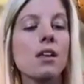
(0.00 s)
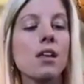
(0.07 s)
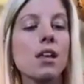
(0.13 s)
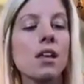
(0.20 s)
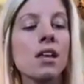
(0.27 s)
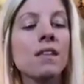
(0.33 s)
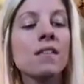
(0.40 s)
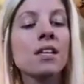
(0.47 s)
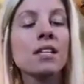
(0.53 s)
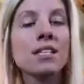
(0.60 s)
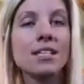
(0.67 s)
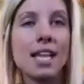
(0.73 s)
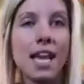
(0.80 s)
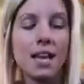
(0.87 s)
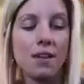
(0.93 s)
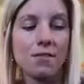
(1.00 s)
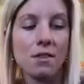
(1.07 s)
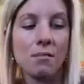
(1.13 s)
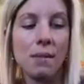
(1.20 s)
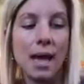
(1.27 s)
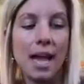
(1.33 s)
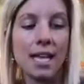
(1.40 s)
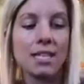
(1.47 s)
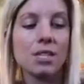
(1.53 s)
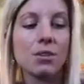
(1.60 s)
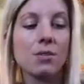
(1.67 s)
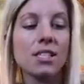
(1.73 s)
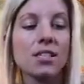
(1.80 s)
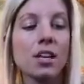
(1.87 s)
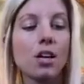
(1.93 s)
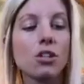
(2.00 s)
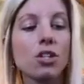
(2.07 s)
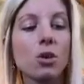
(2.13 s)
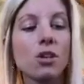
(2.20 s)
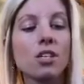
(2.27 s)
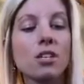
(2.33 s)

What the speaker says: in the state of the mind, the results show